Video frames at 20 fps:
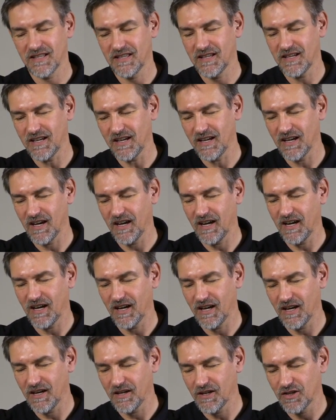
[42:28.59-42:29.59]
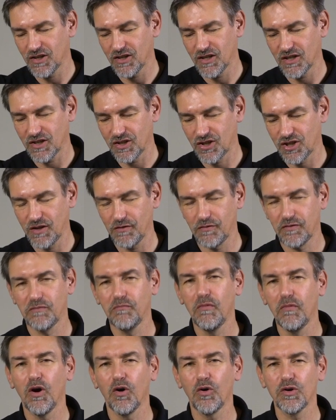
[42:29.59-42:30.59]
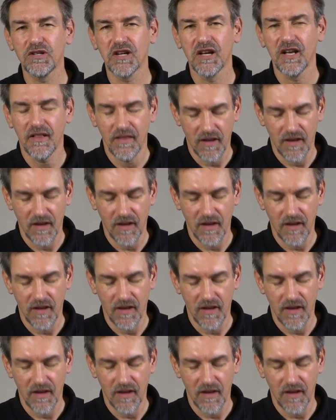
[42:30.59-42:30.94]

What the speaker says: the shift mode